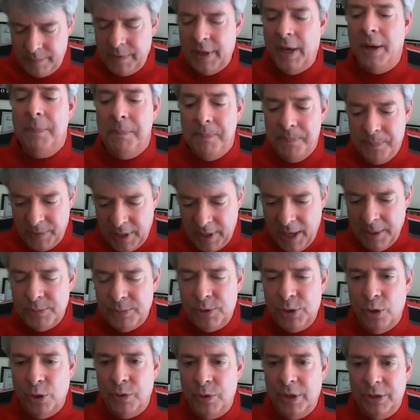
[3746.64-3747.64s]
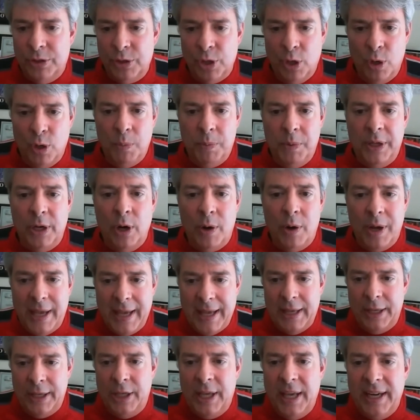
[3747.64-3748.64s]
Yep, yep. So, so you know,
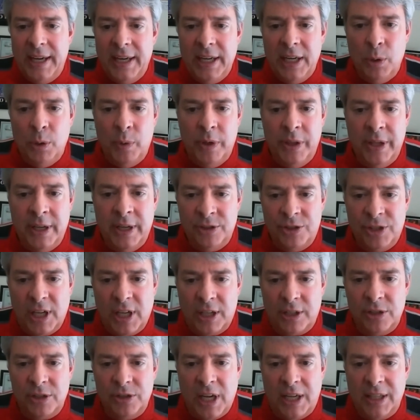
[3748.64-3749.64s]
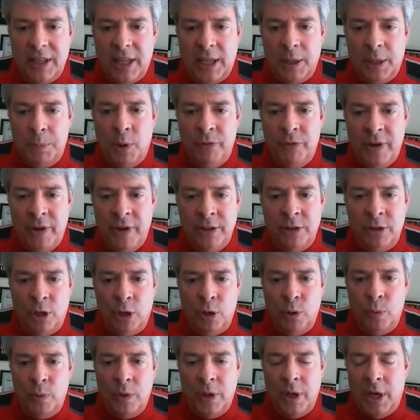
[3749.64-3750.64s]
hit, hitting with an insecticide like Movento.